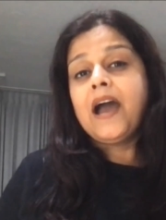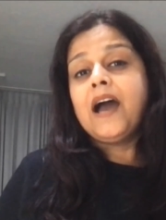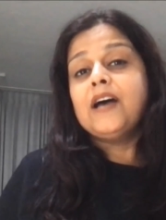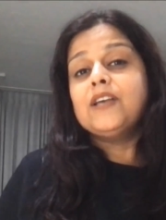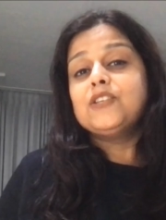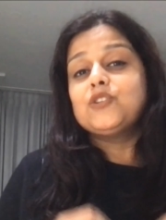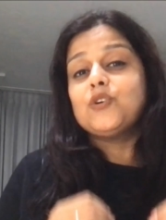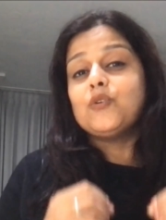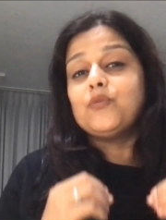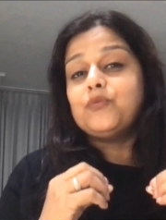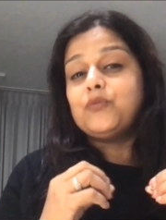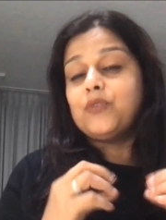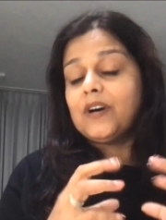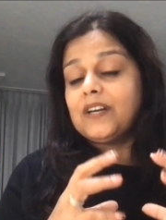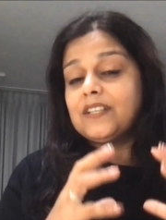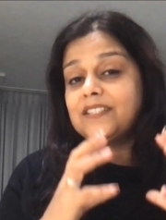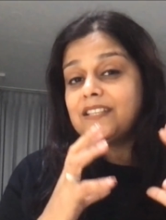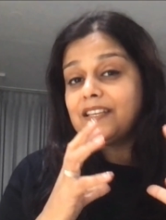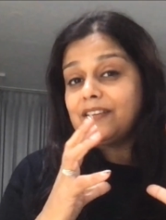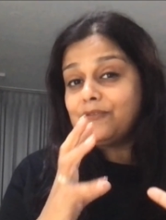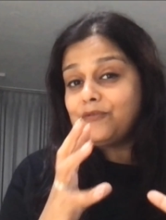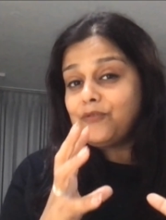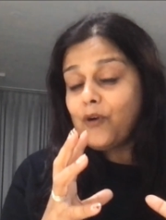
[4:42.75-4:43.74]
So
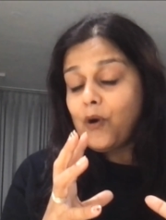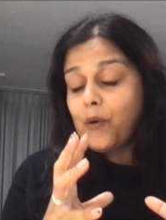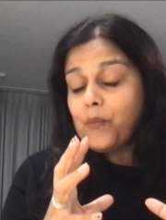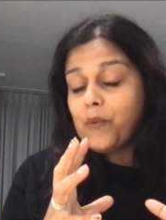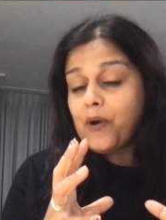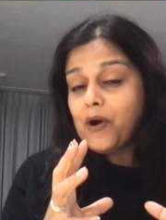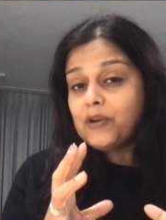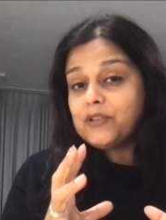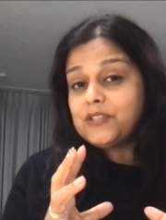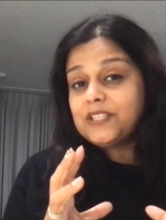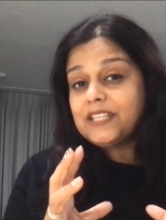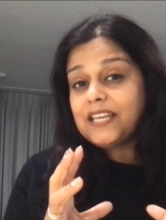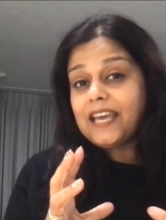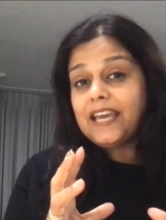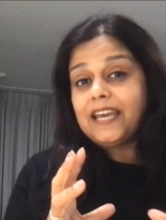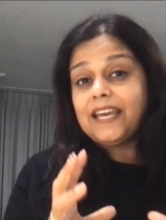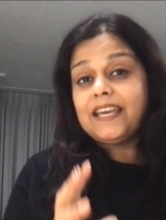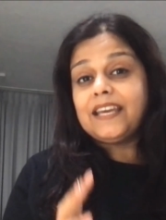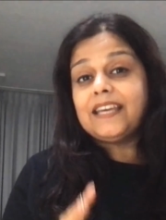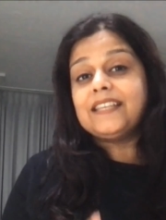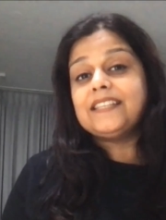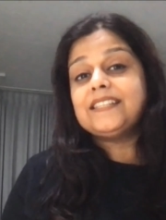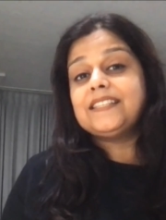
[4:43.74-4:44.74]
first and foremost
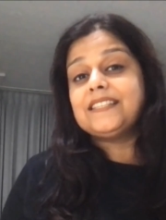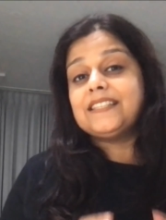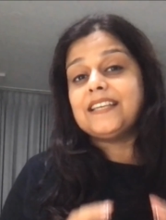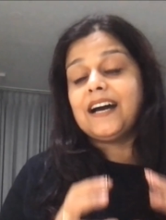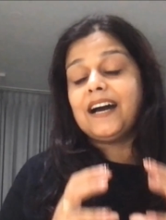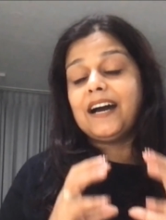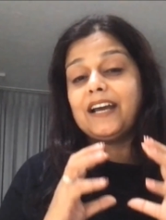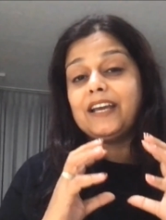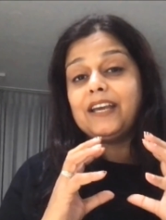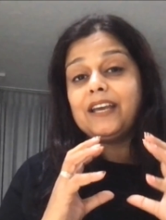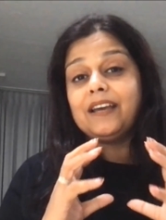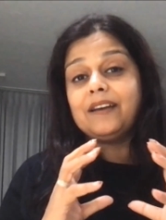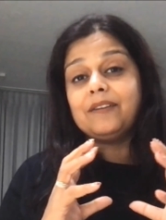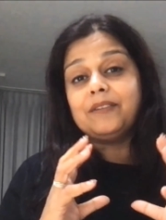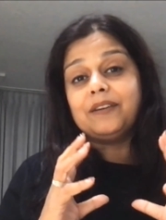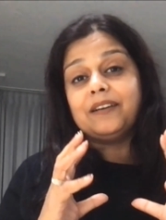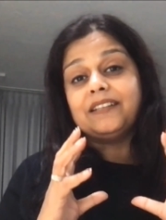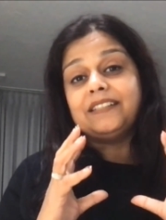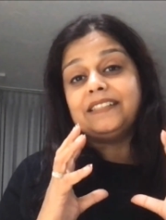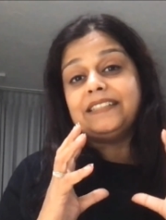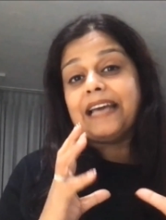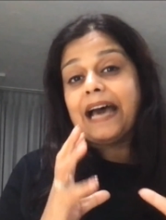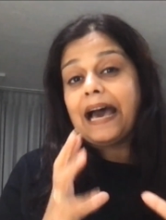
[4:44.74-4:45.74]
is uh,
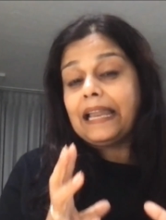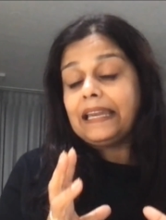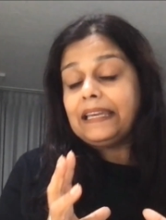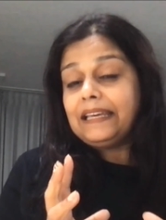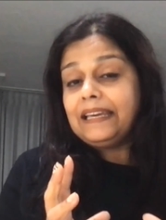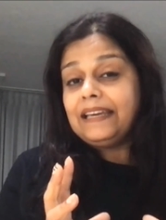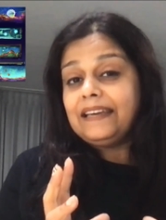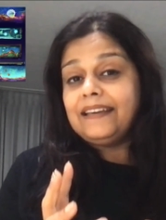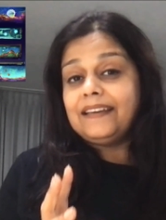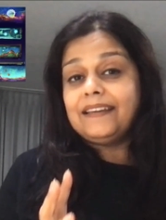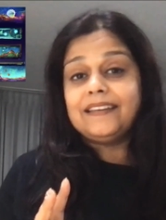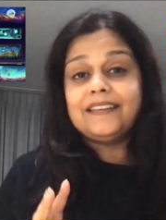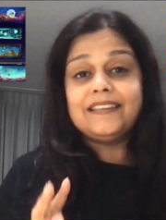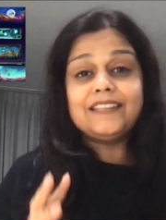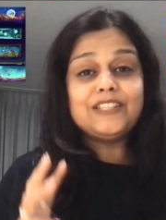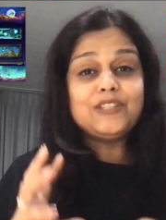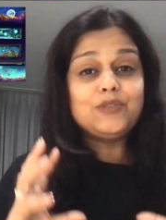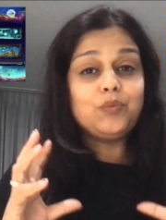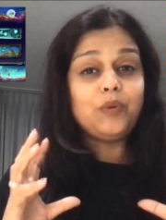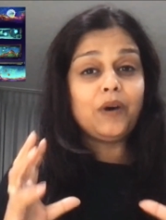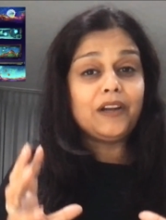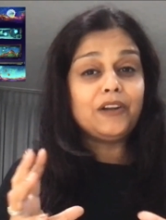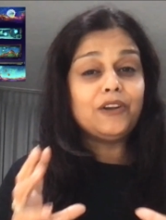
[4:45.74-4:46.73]
uh, DALL-E
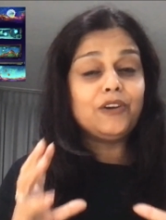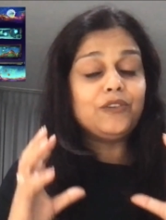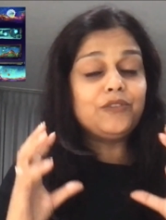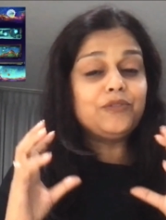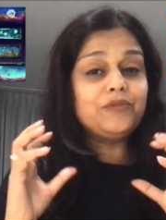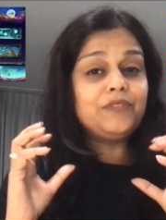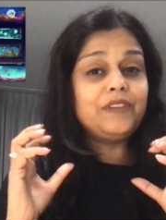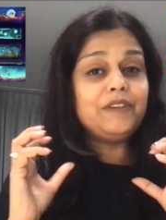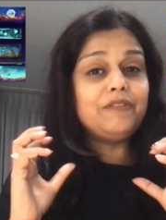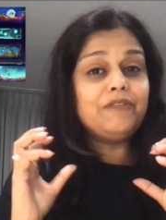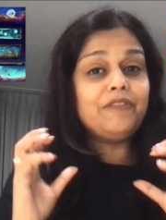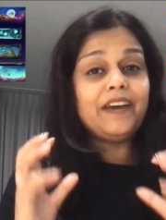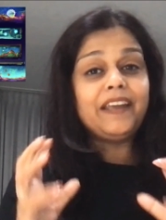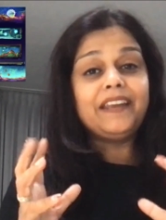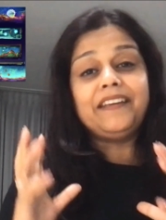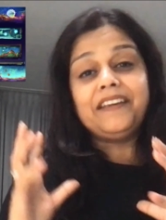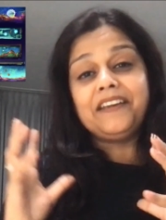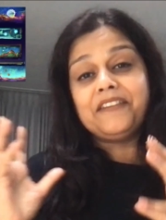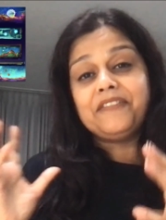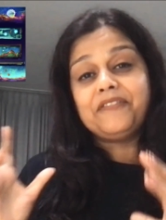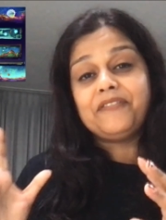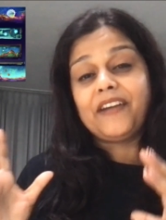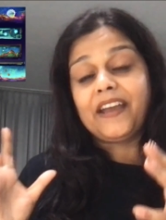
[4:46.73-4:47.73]
is one of the very
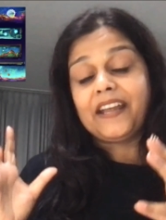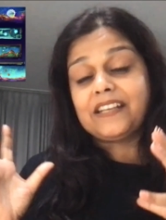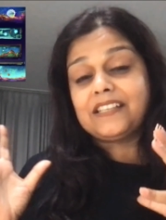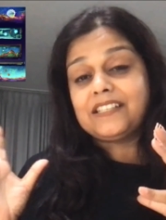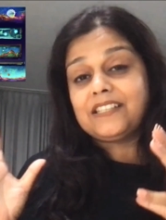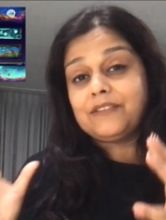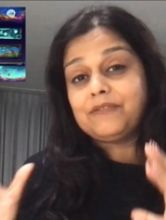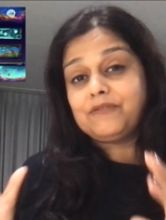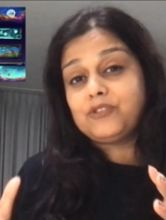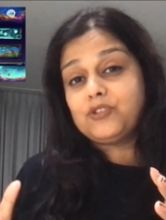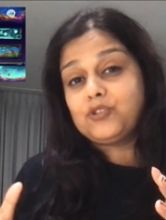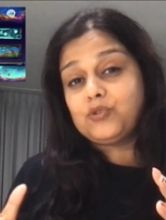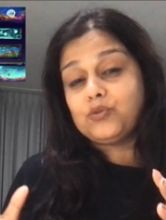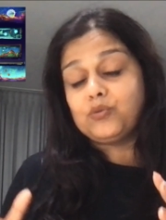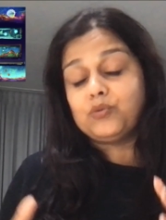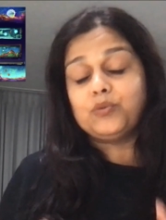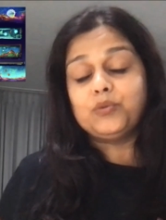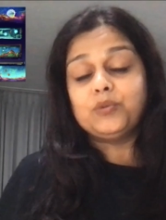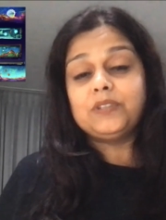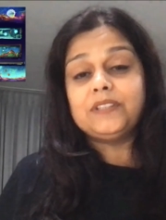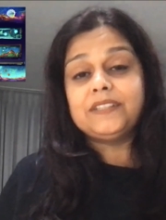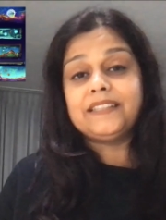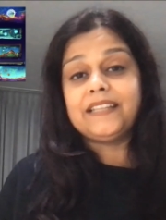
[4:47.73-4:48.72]
effective
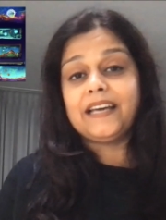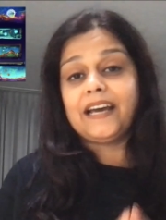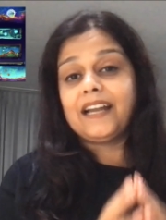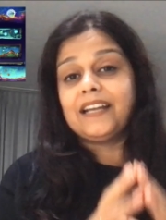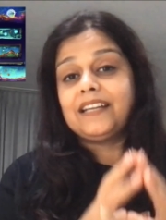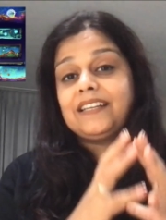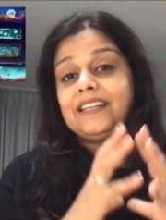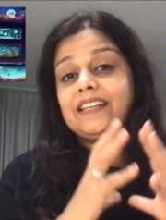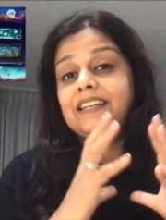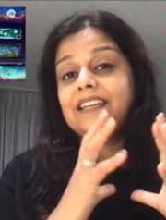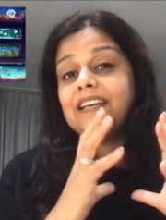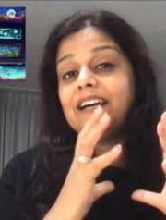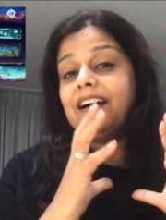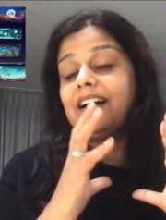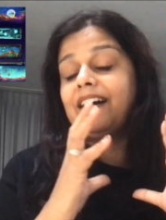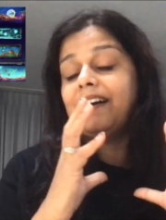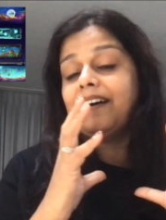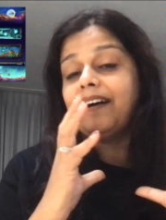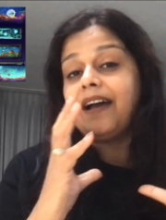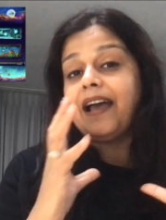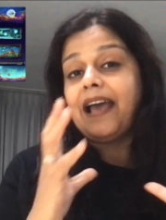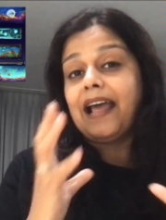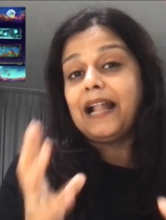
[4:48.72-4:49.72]
tool that
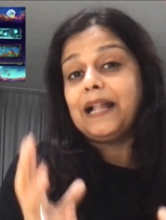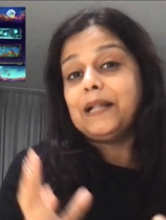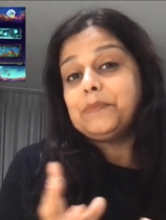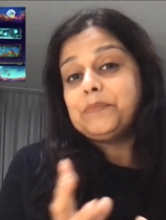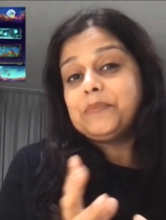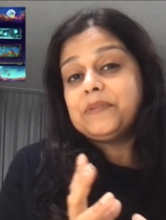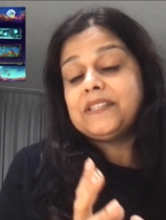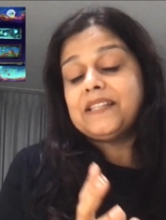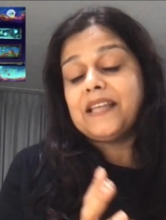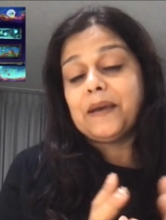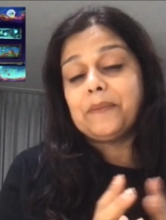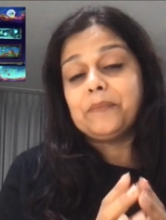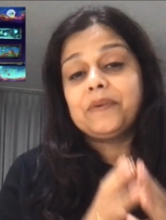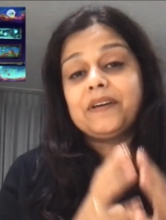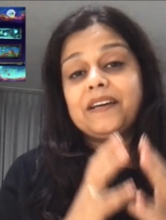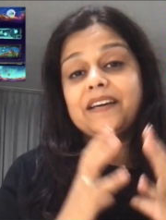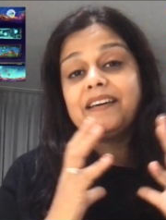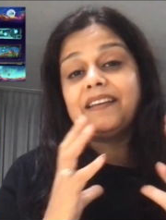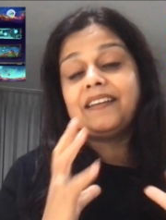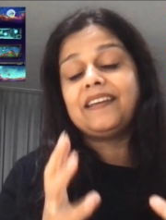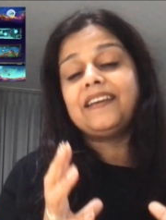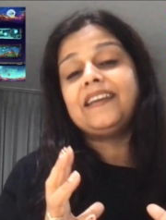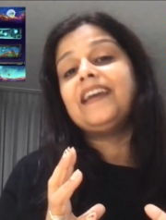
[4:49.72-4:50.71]
uh, helps them
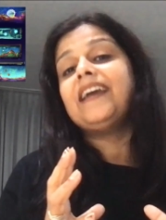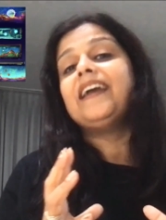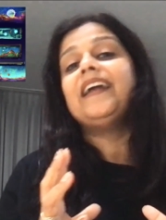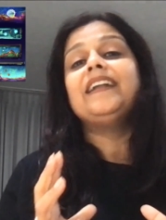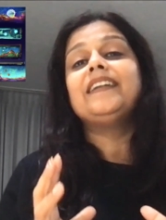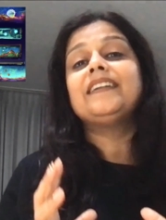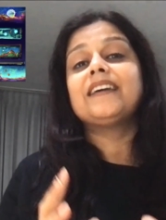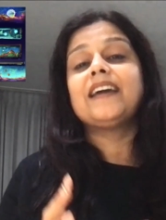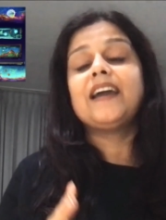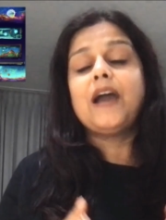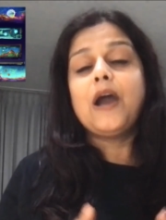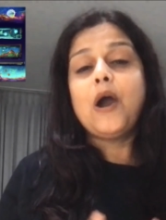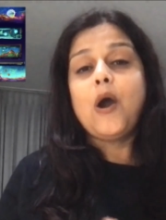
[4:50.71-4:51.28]
create